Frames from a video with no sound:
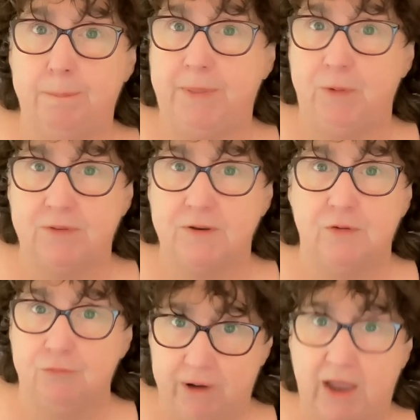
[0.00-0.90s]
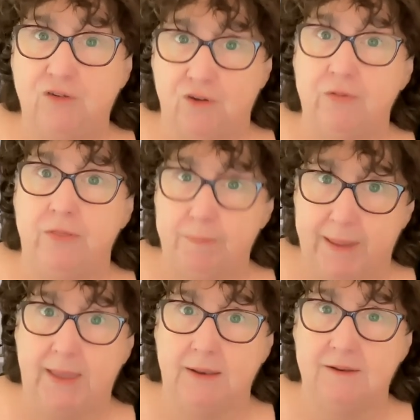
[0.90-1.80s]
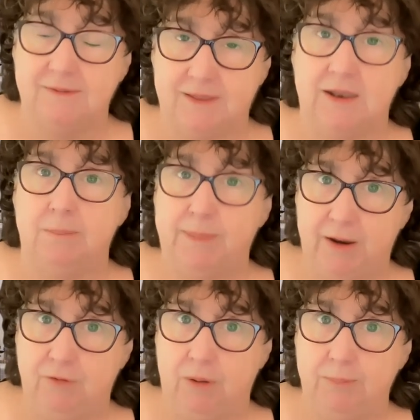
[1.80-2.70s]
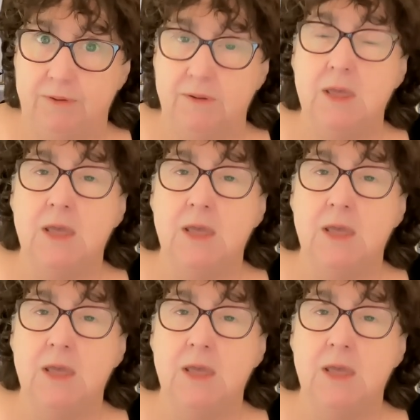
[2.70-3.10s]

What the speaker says: there isn't a rush on the bank to send it bankrupt.